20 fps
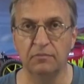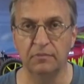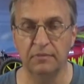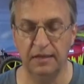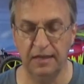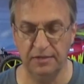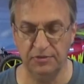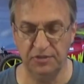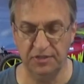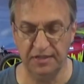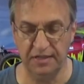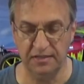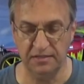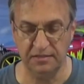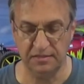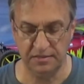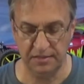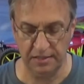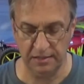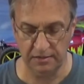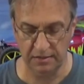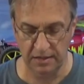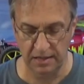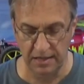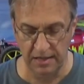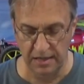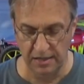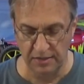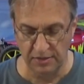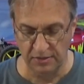as you can see.
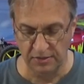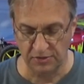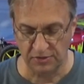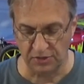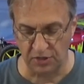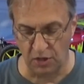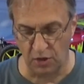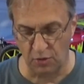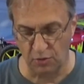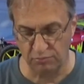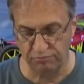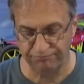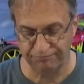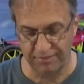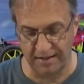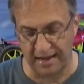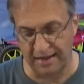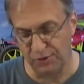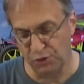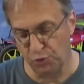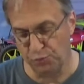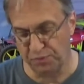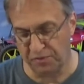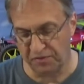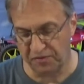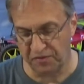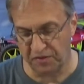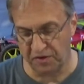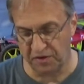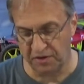So I do
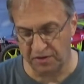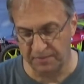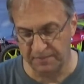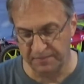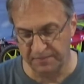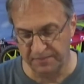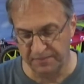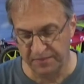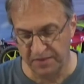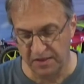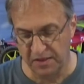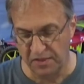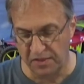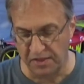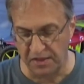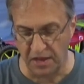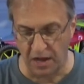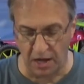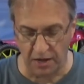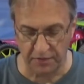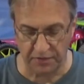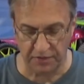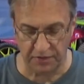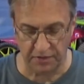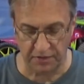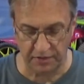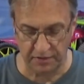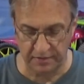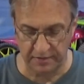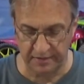prefer the
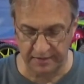other